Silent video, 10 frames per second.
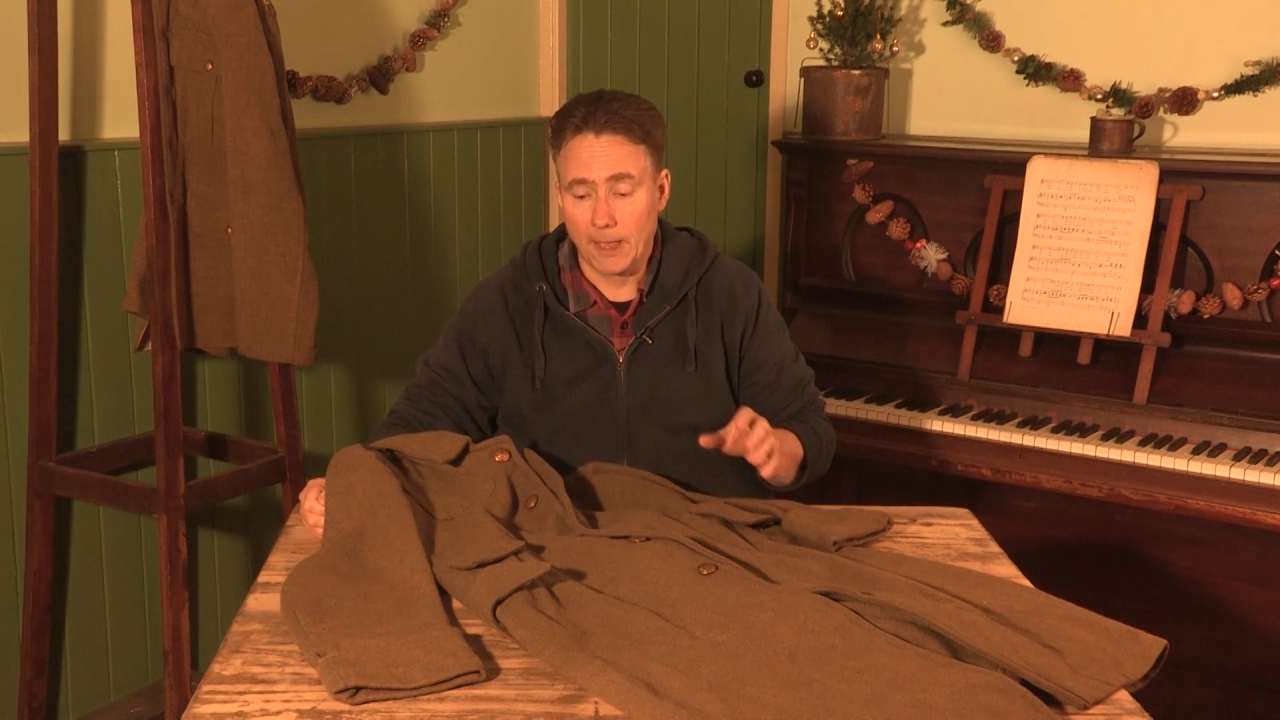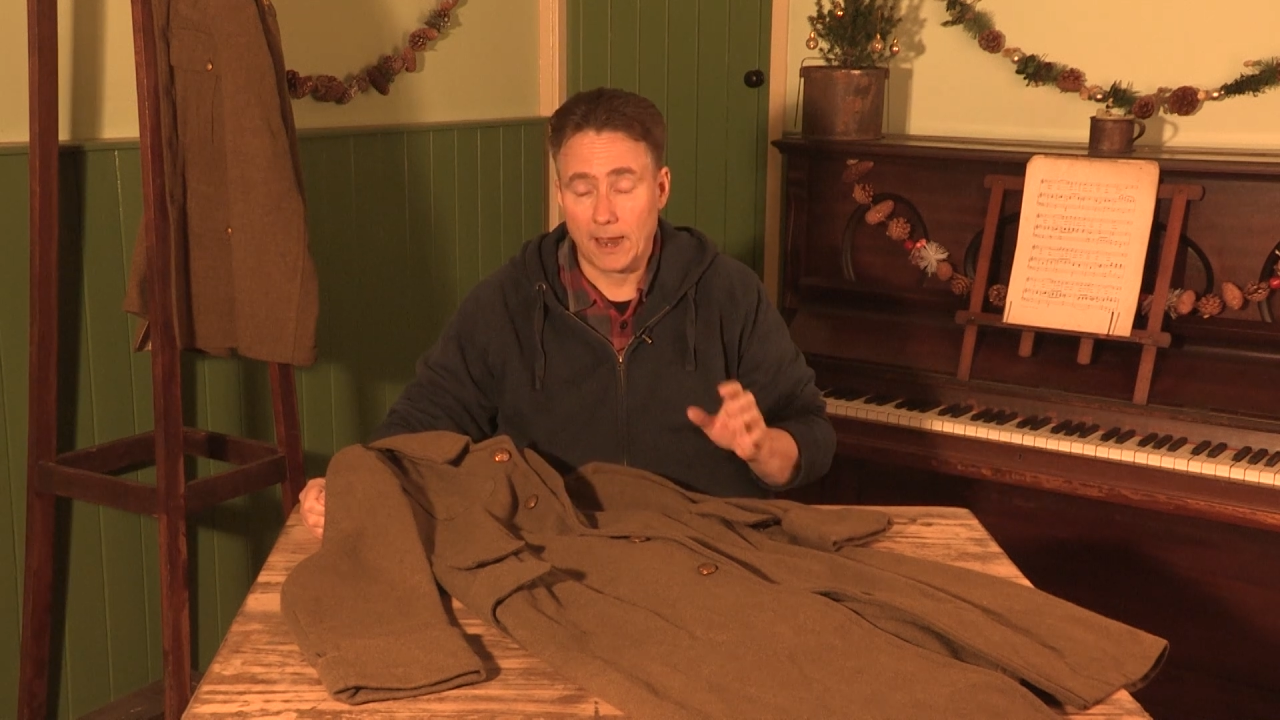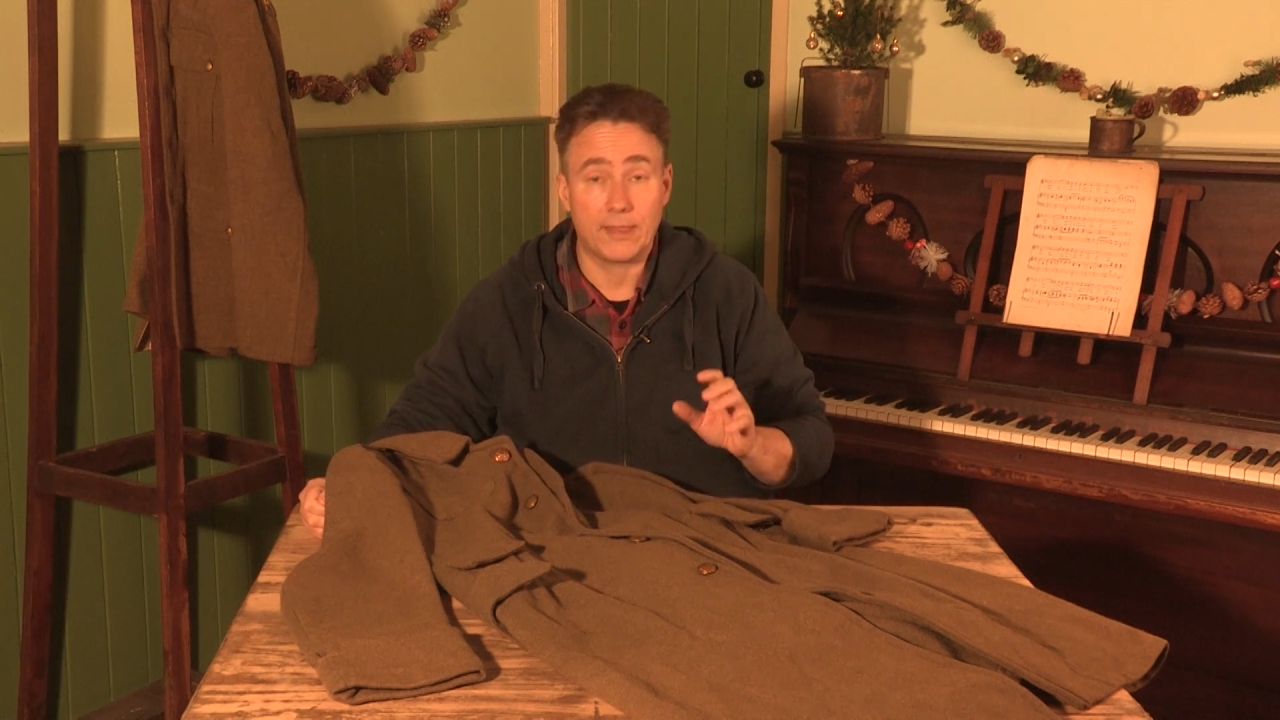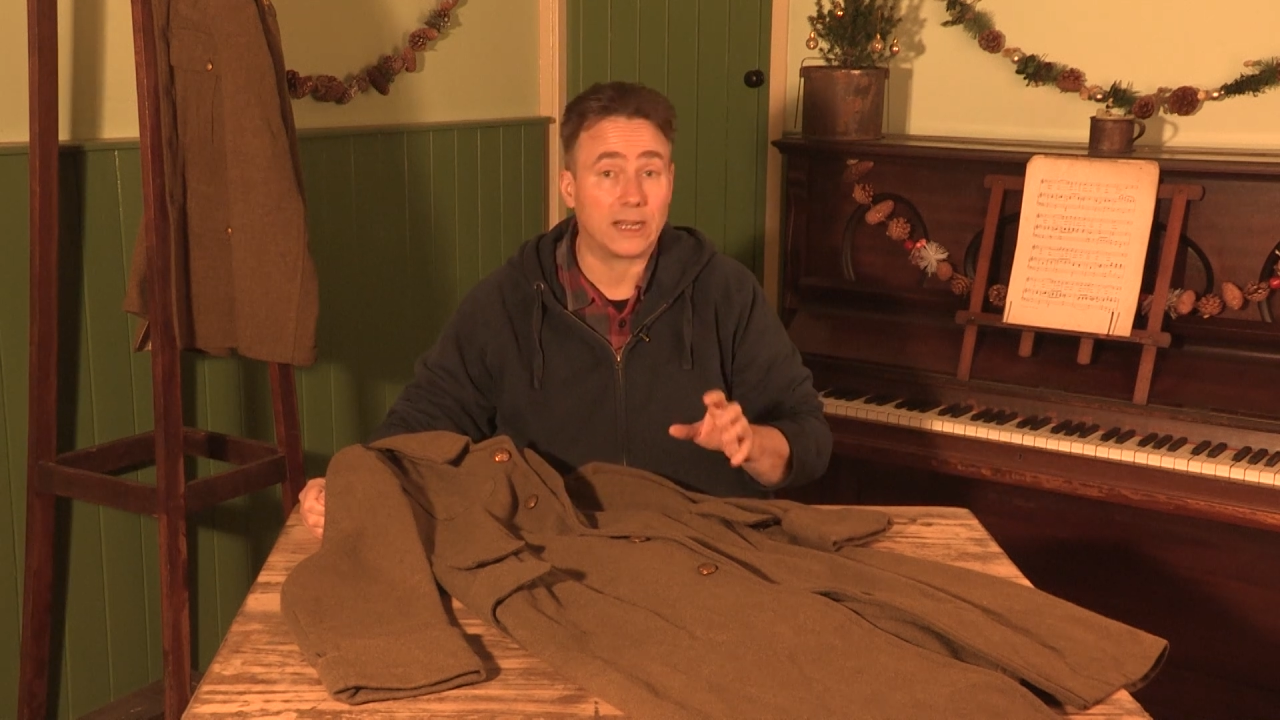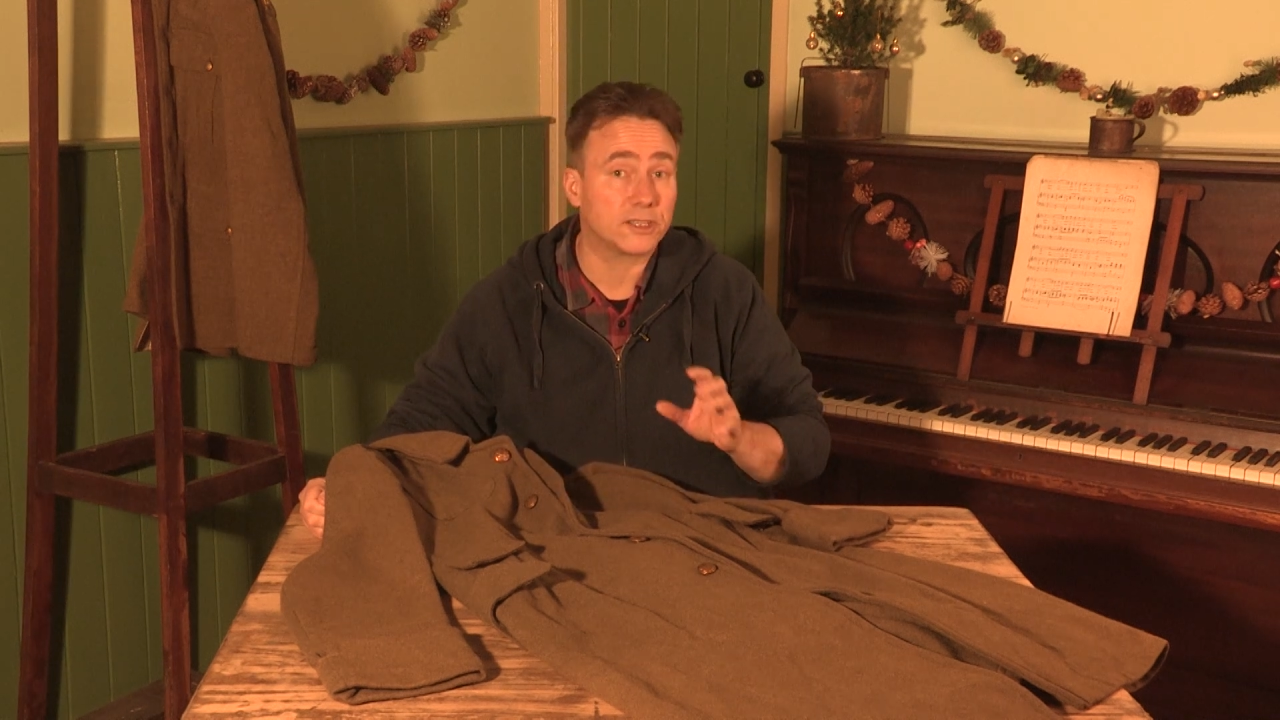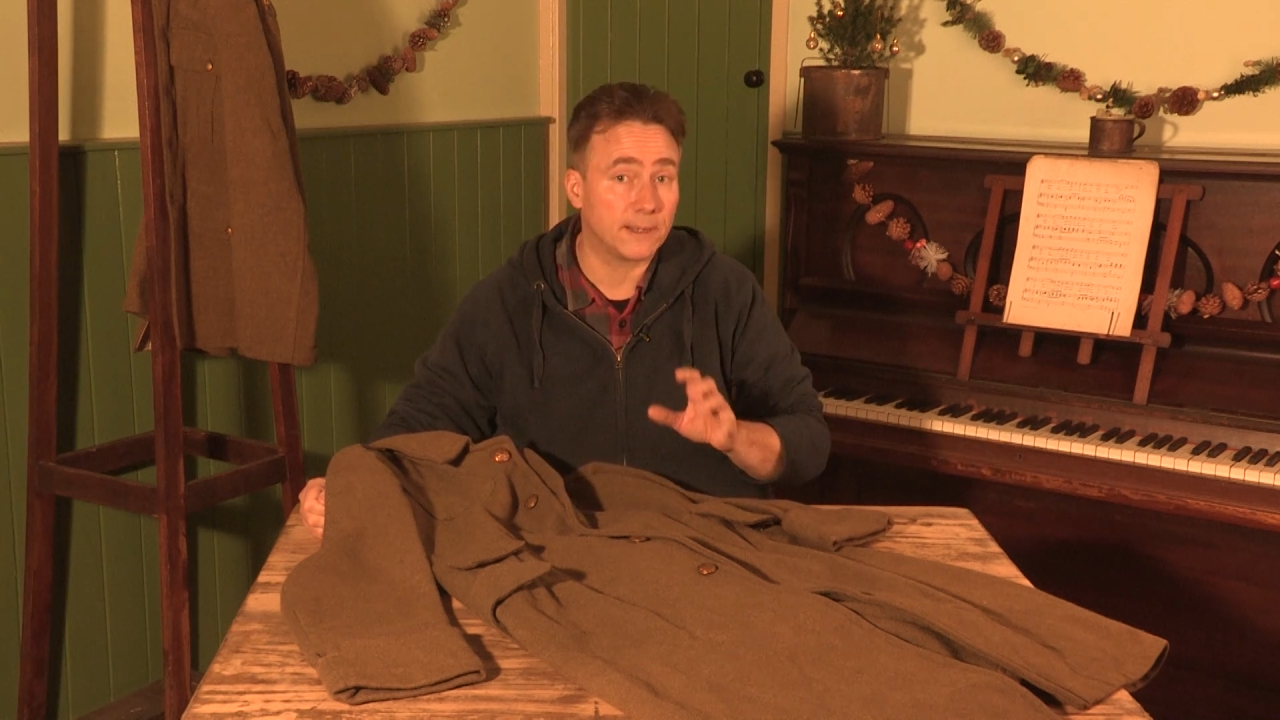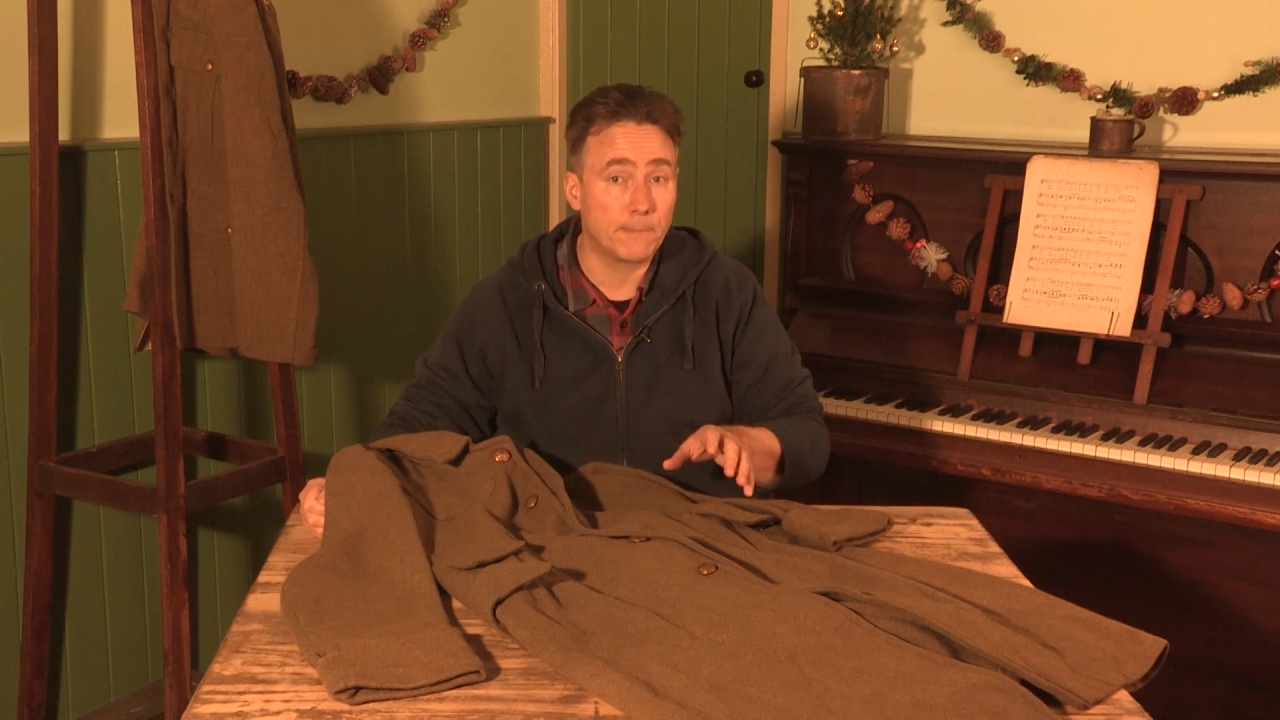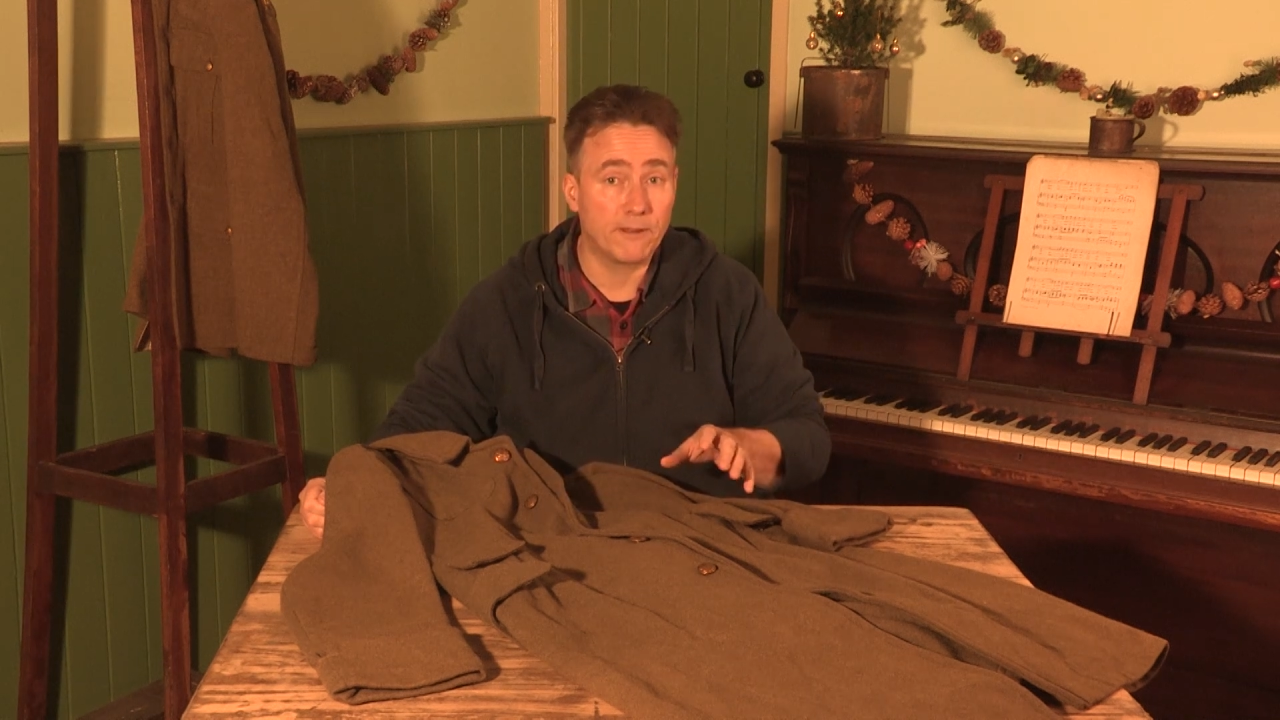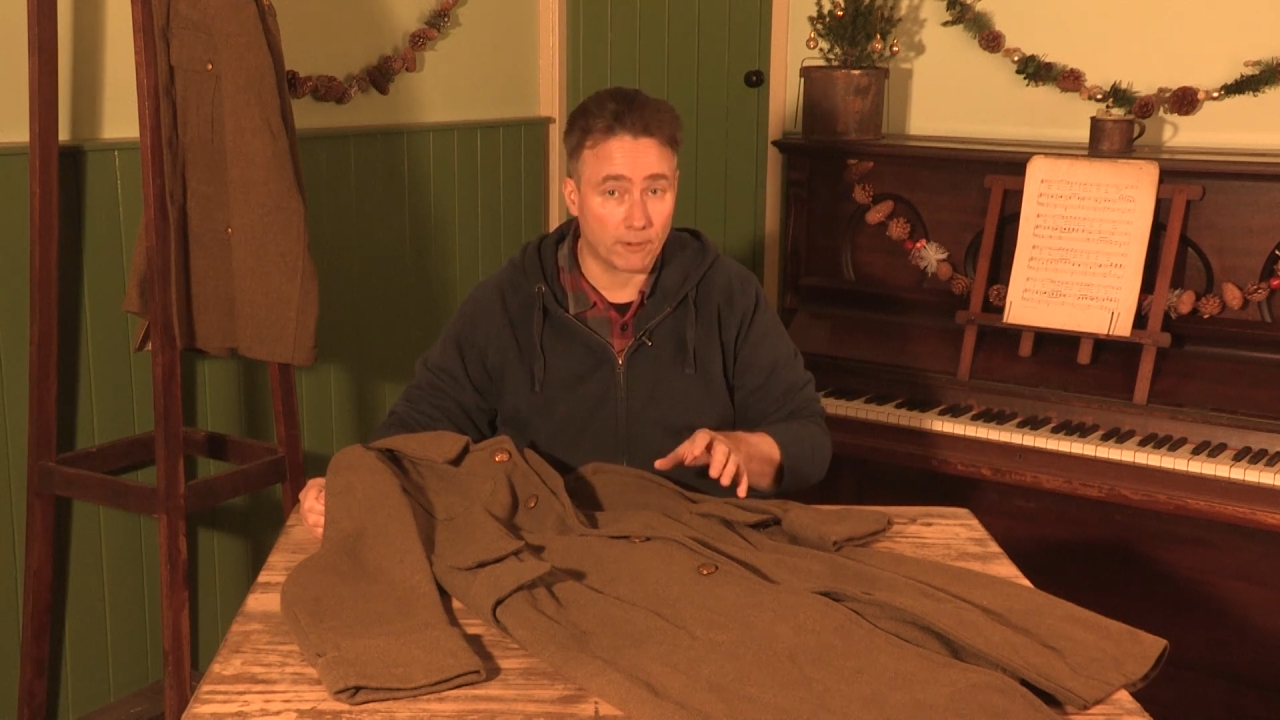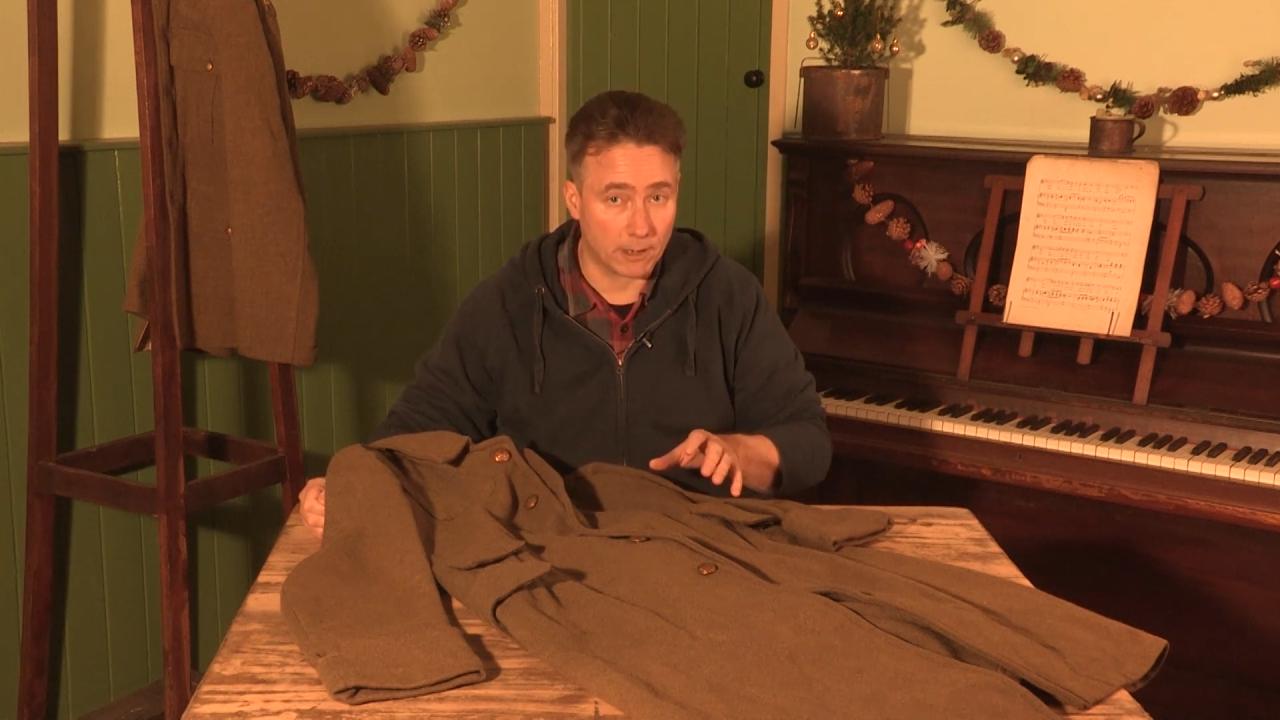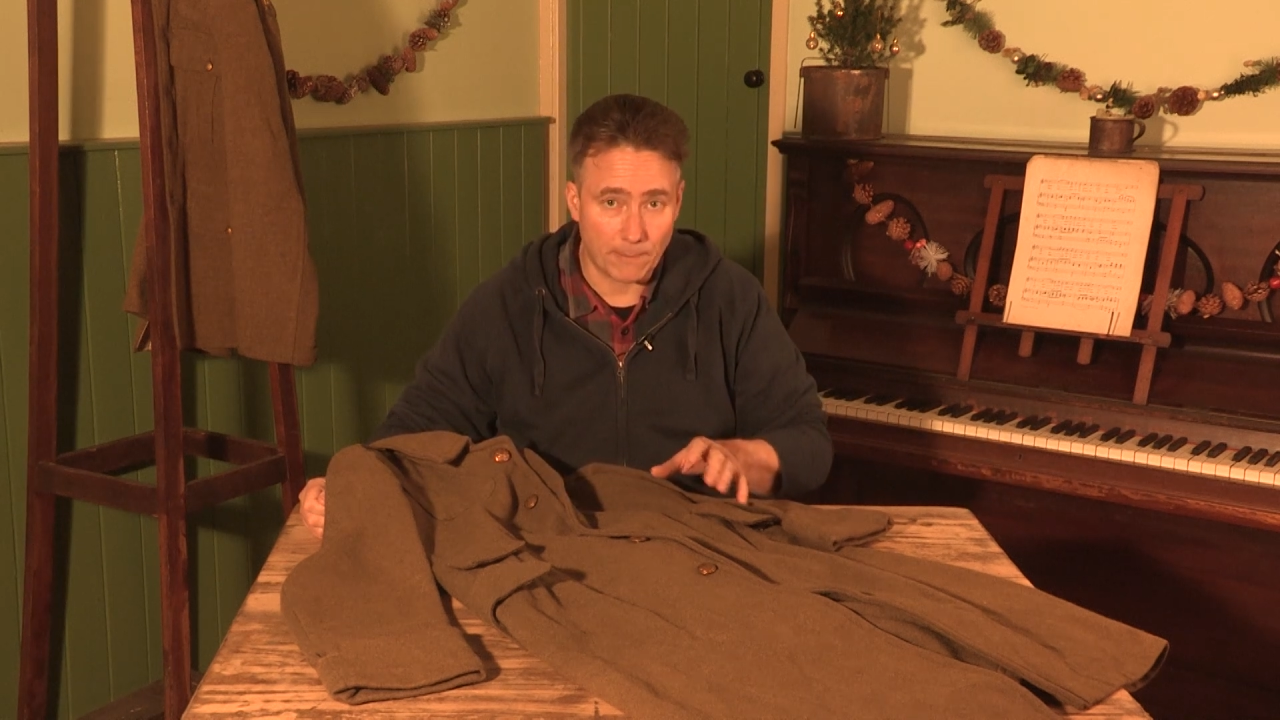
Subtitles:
And that simplified